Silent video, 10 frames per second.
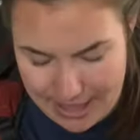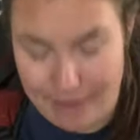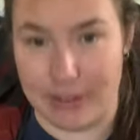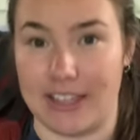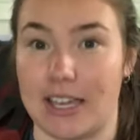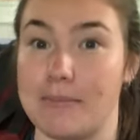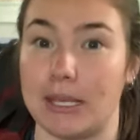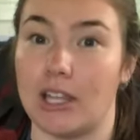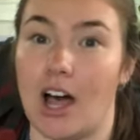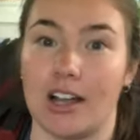that everything can be
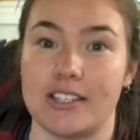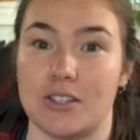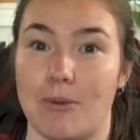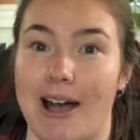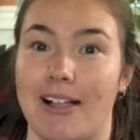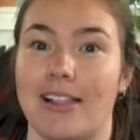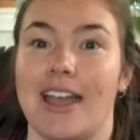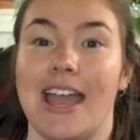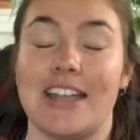locked as well.